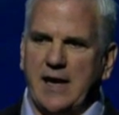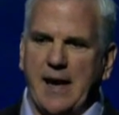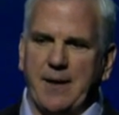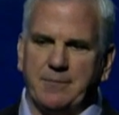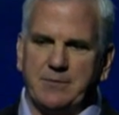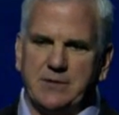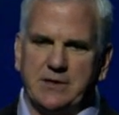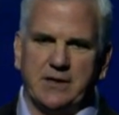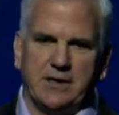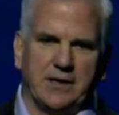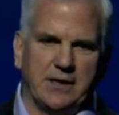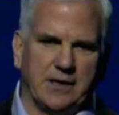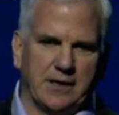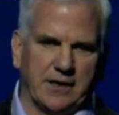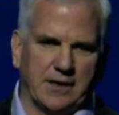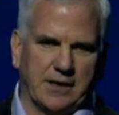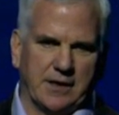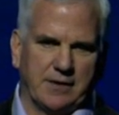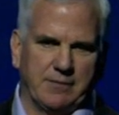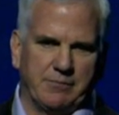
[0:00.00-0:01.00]
Empty
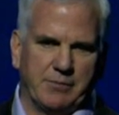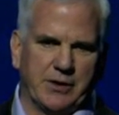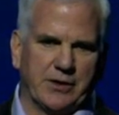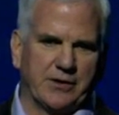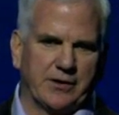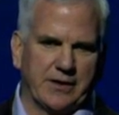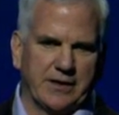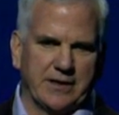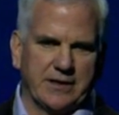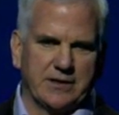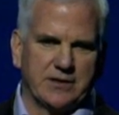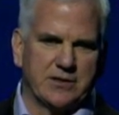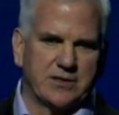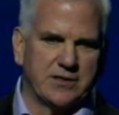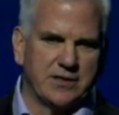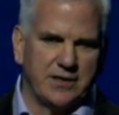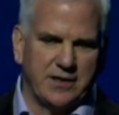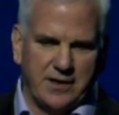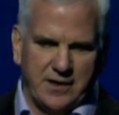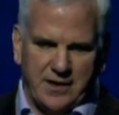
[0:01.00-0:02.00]

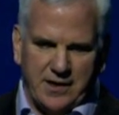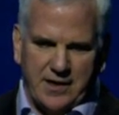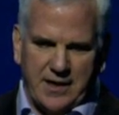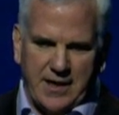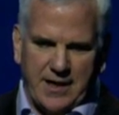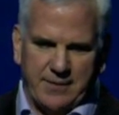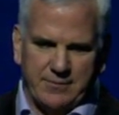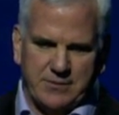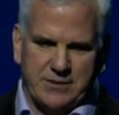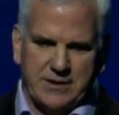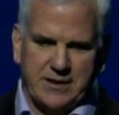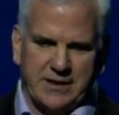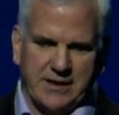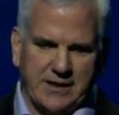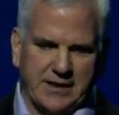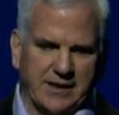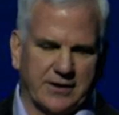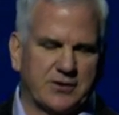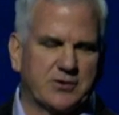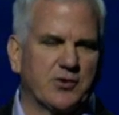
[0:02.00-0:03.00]
buildings,
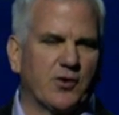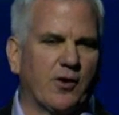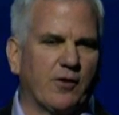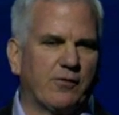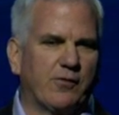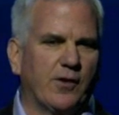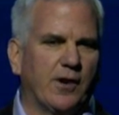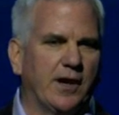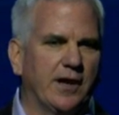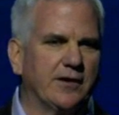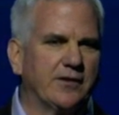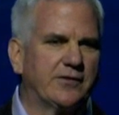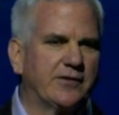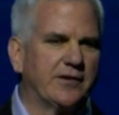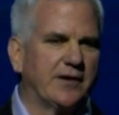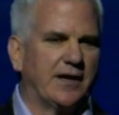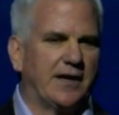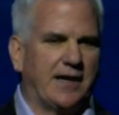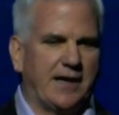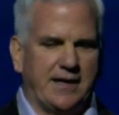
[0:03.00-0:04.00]
empty
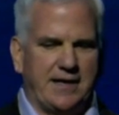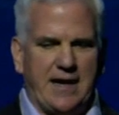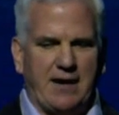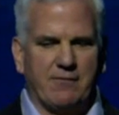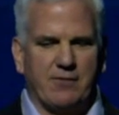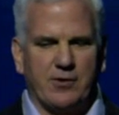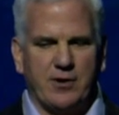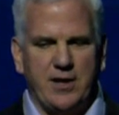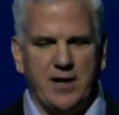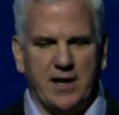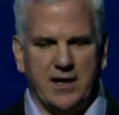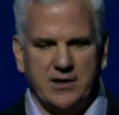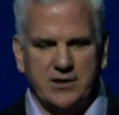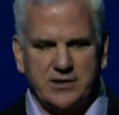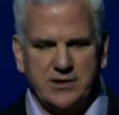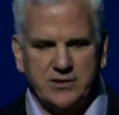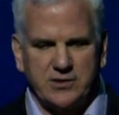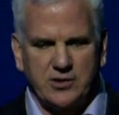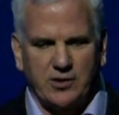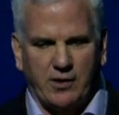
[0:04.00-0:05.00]
storefronts, not very
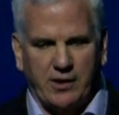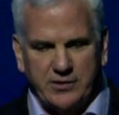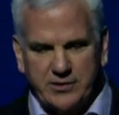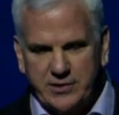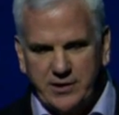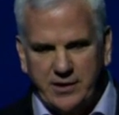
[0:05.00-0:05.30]
nice. And so I